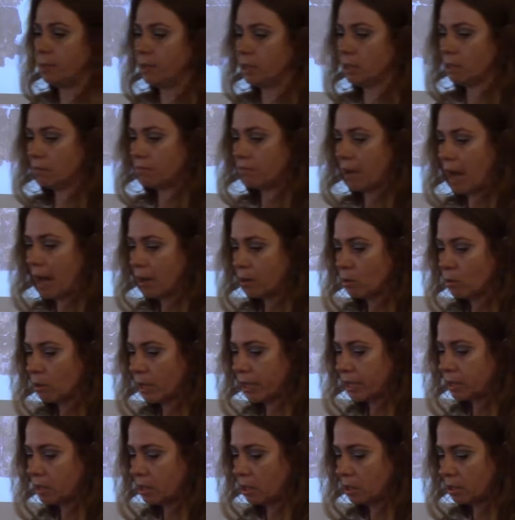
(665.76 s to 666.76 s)
been
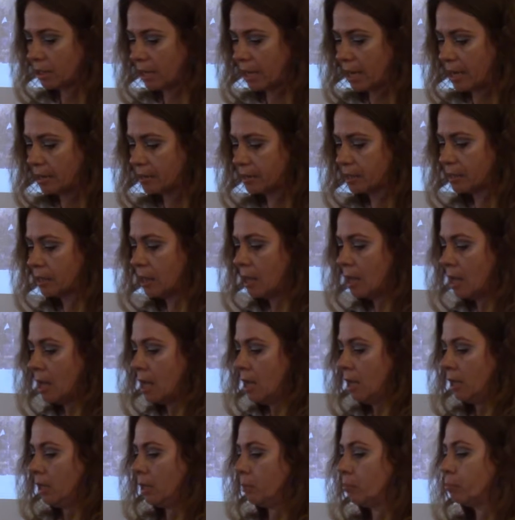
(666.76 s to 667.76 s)
evaluated as
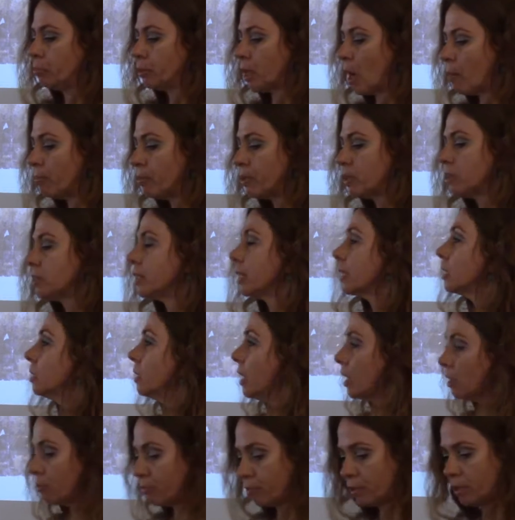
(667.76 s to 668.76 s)
improper
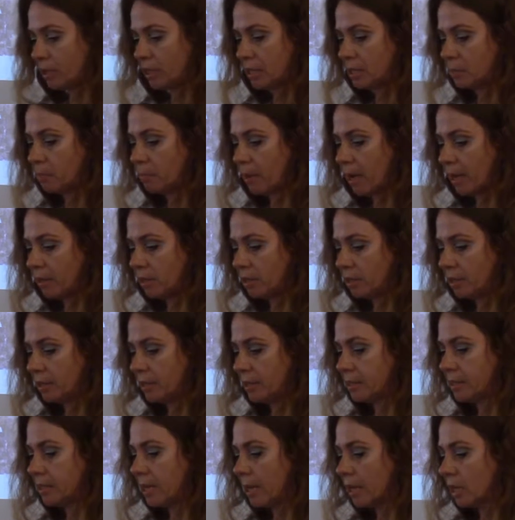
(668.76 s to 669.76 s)
technique for this pattern.
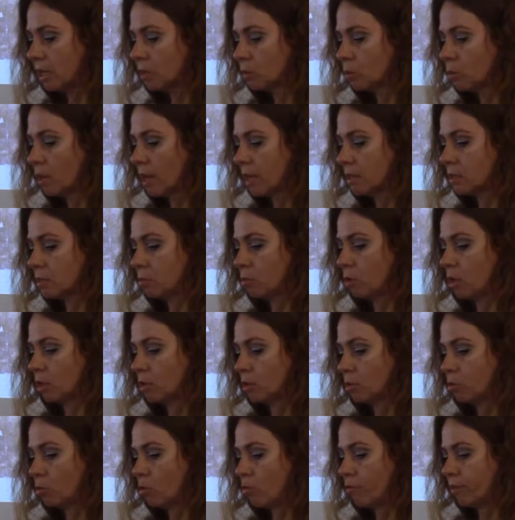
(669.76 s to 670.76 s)
The second
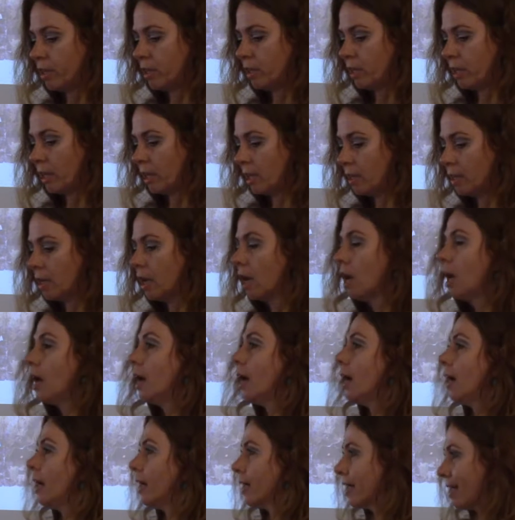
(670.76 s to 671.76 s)
was woven in,
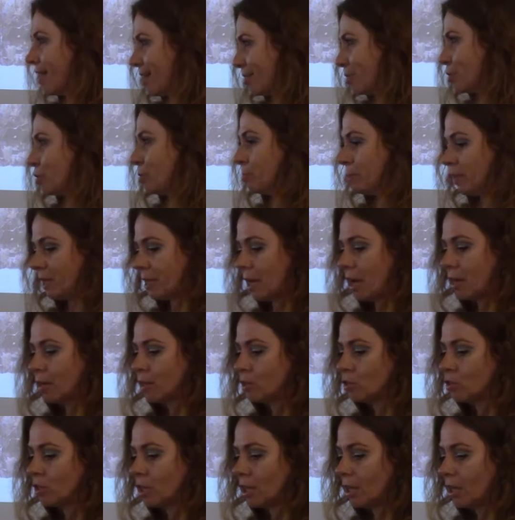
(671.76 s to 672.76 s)
again,
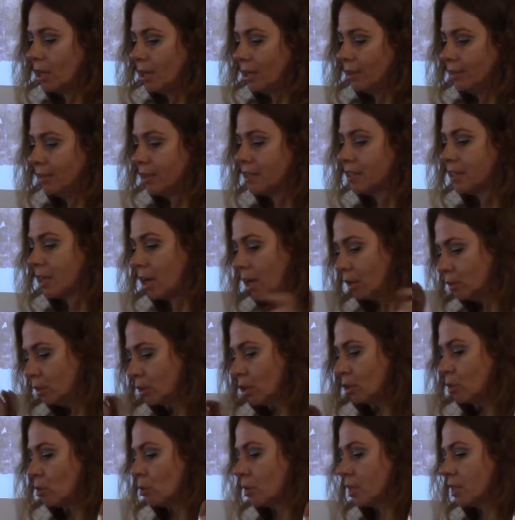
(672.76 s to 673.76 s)
terminology,
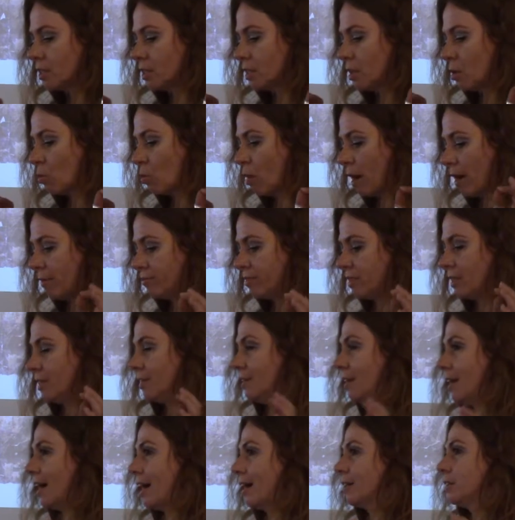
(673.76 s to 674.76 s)
discontinuous weft
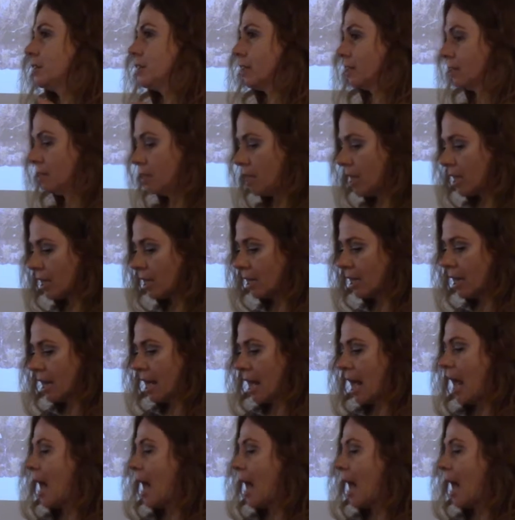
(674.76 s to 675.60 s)
in line technique,